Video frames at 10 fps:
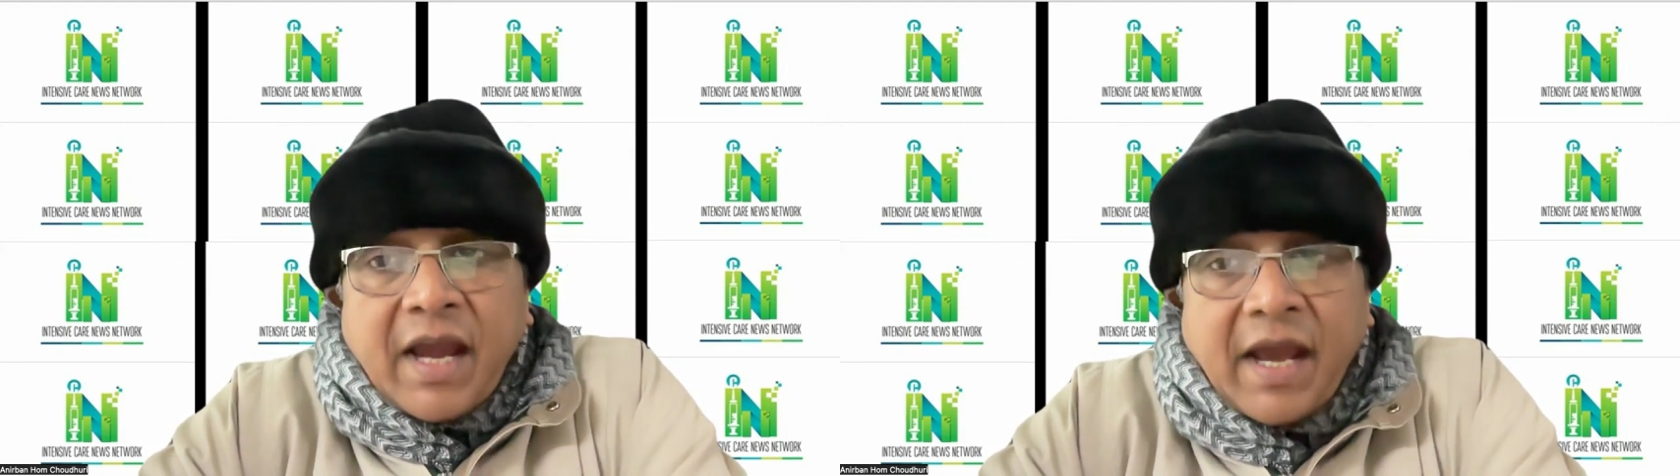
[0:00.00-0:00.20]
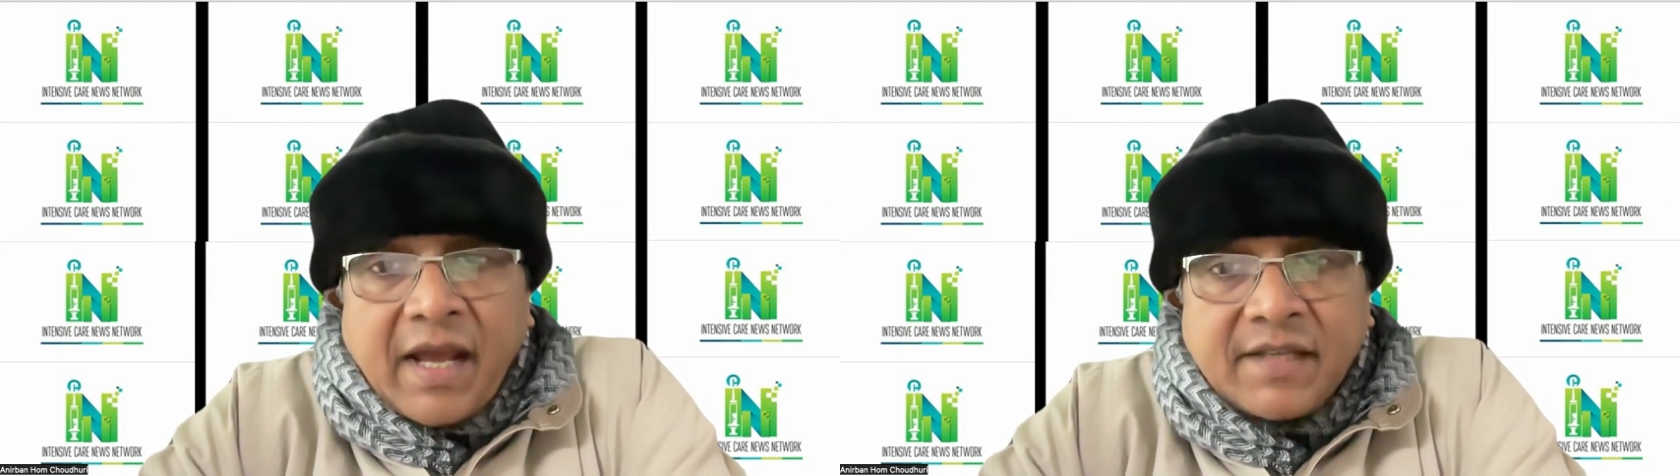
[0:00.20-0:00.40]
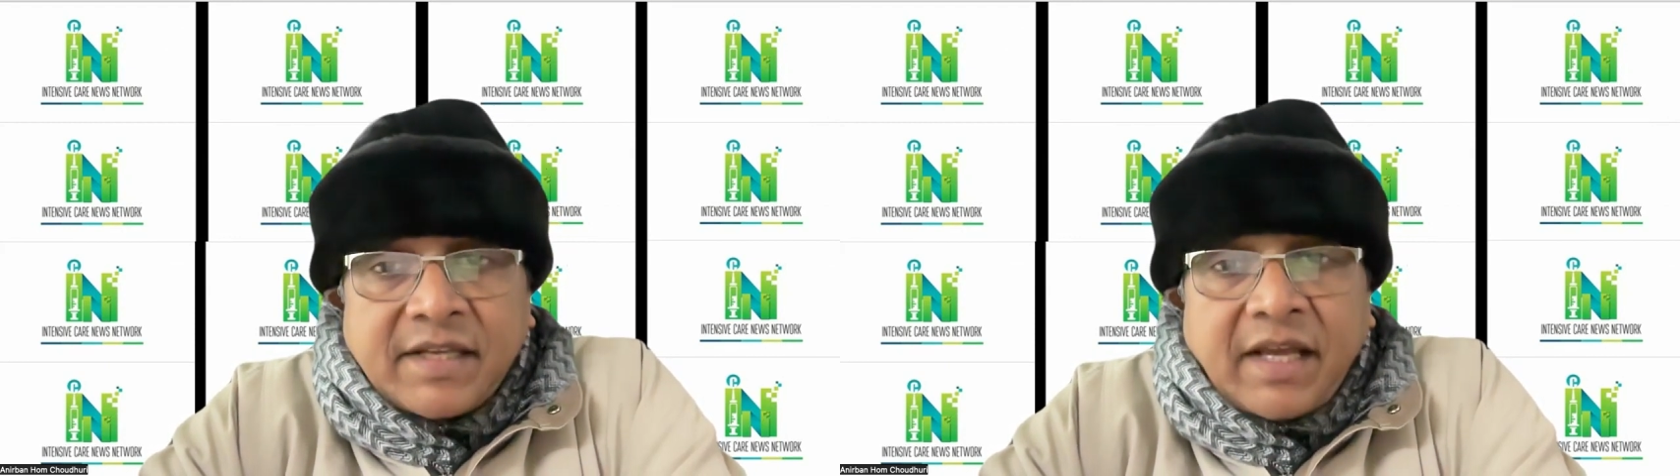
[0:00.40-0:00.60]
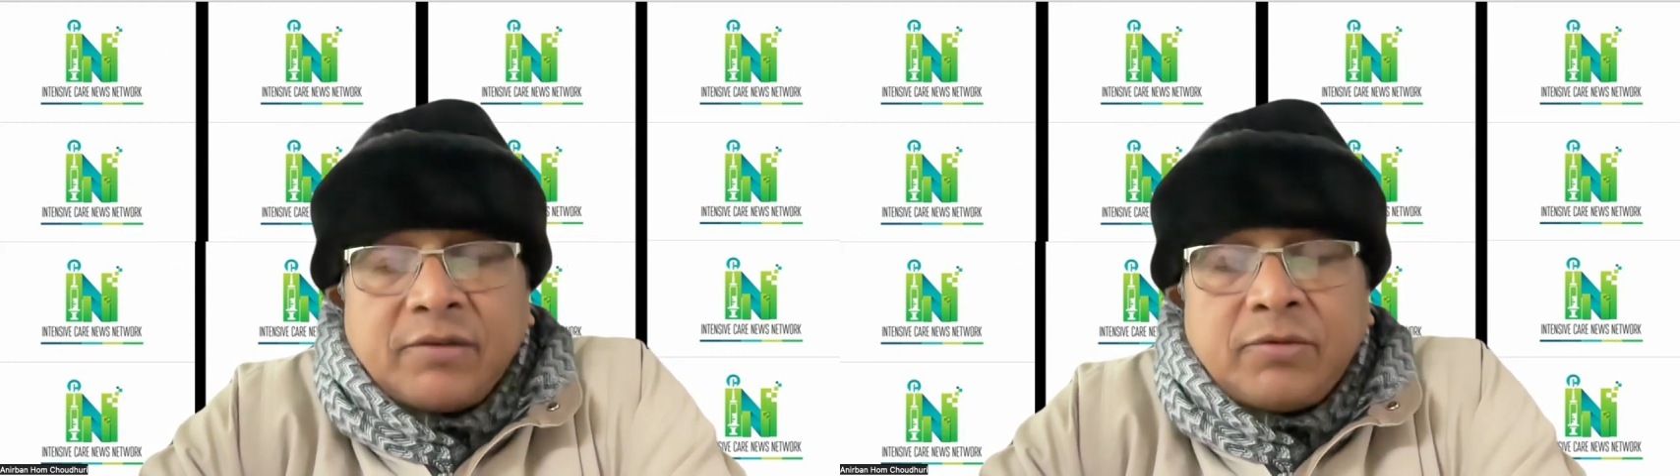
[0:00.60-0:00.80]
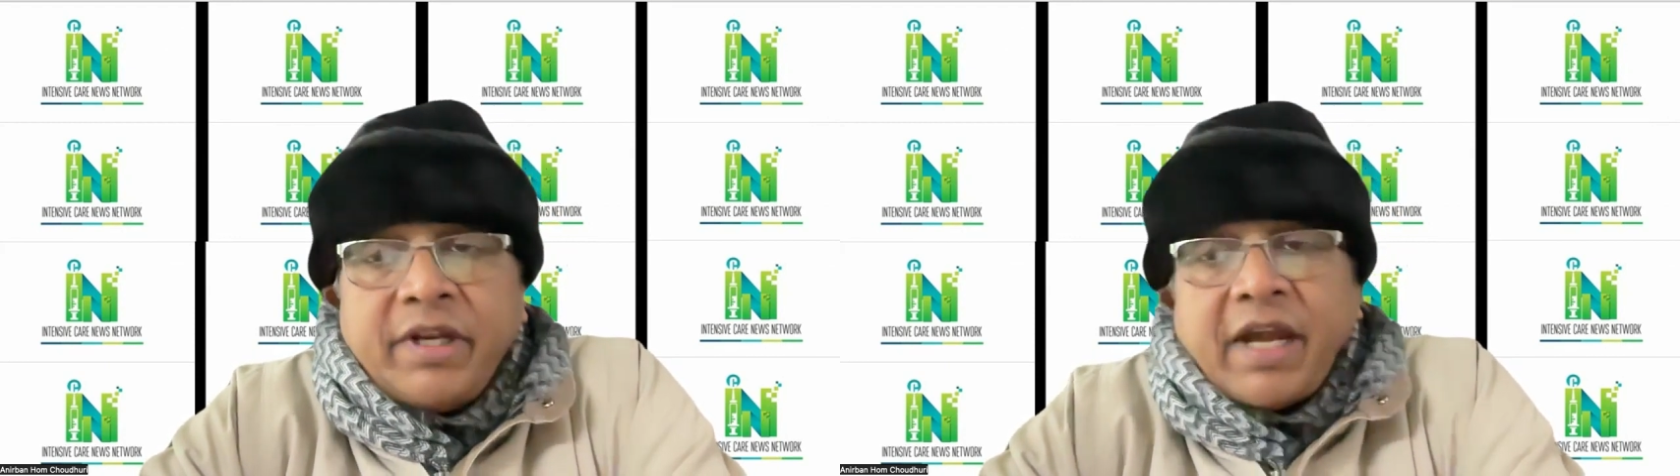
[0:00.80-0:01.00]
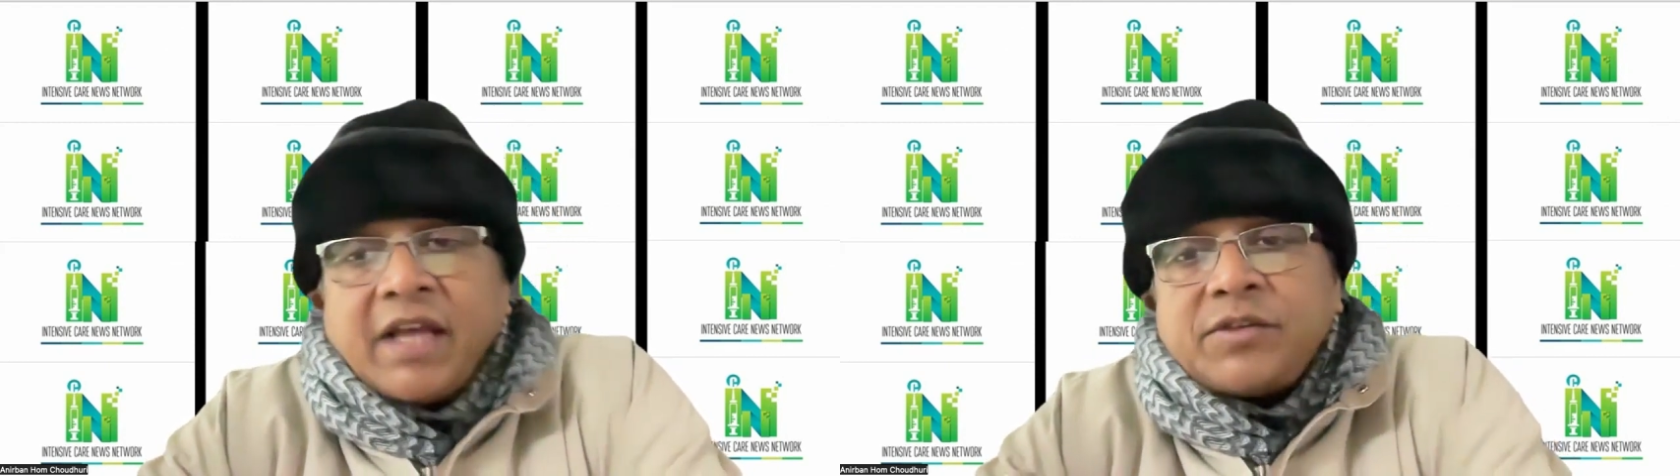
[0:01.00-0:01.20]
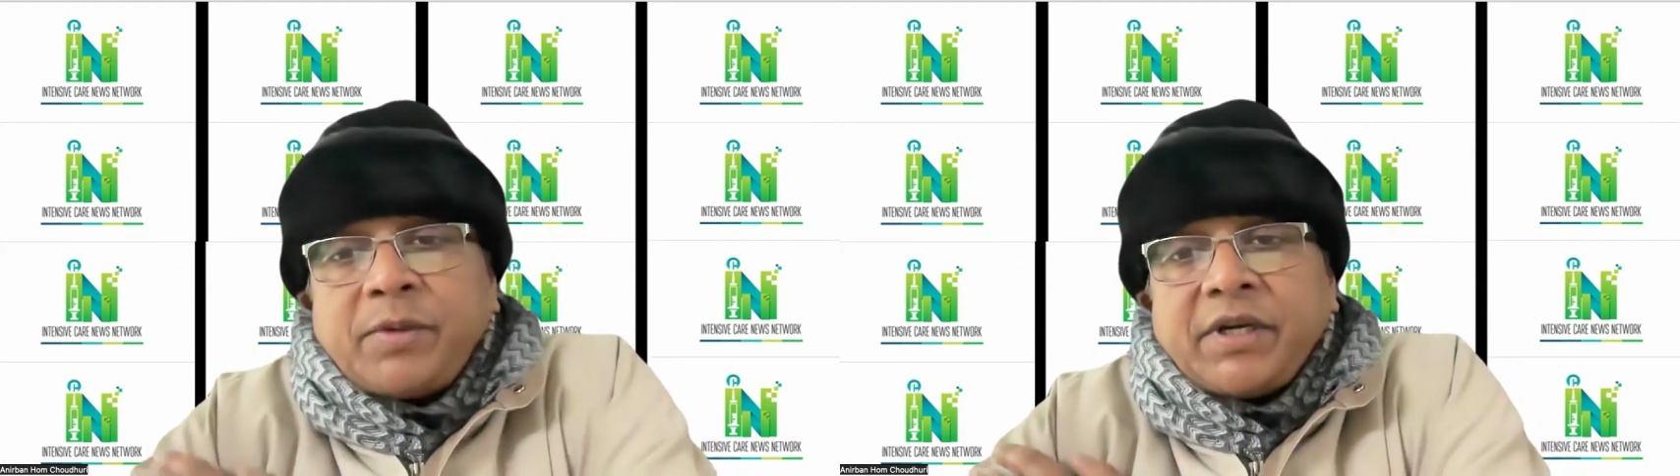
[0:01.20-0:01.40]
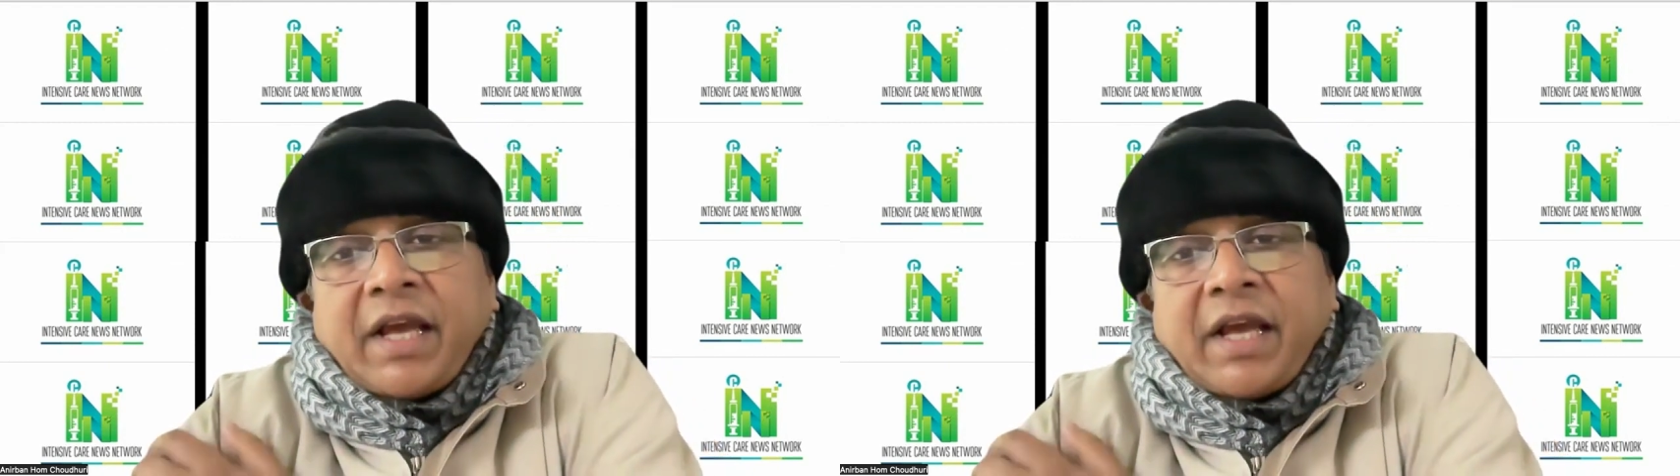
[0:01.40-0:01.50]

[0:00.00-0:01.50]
as per